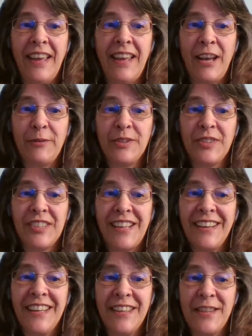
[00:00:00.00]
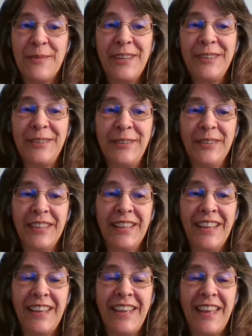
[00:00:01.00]
and I was stuck in the middle.
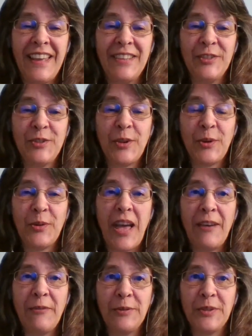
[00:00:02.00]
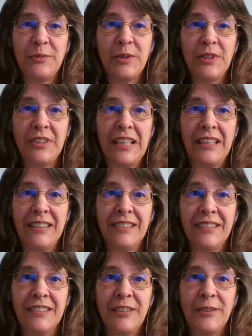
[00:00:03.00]
And so that was really
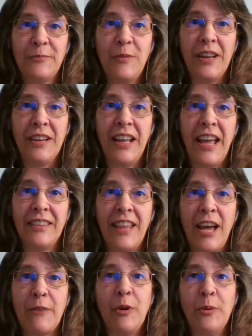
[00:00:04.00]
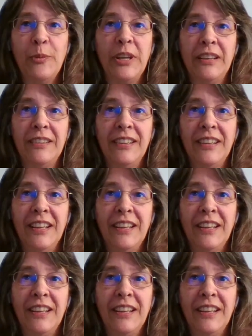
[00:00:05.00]
what, at that moment,